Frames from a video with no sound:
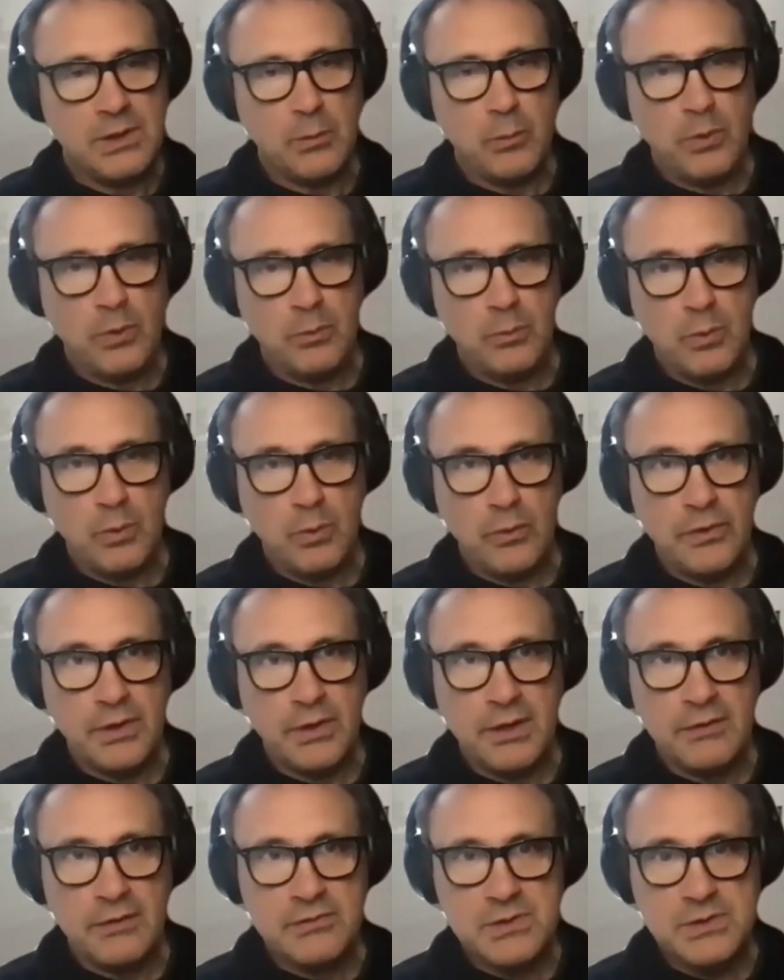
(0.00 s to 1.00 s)
what the
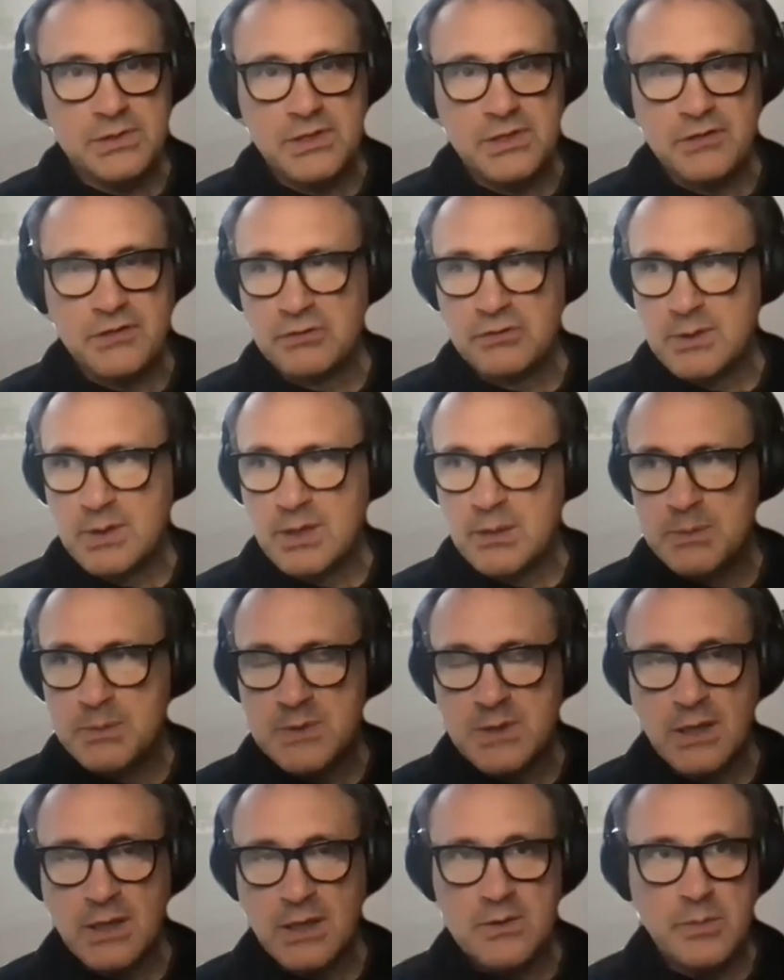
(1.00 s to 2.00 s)
kind of general
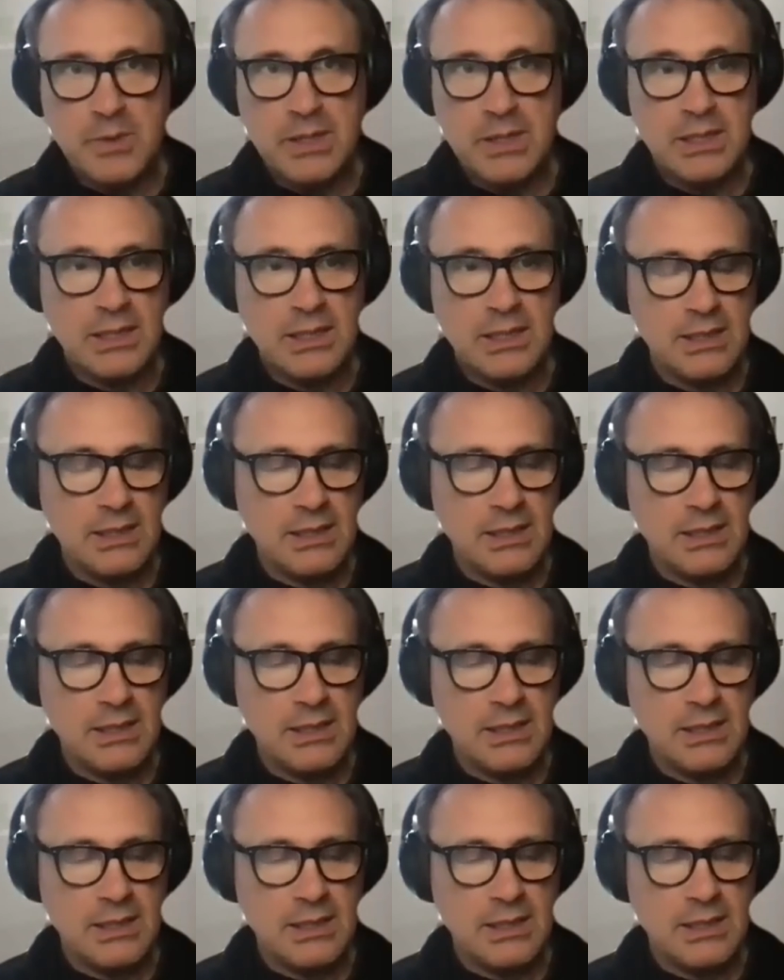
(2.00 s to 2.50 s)
terms are going to be.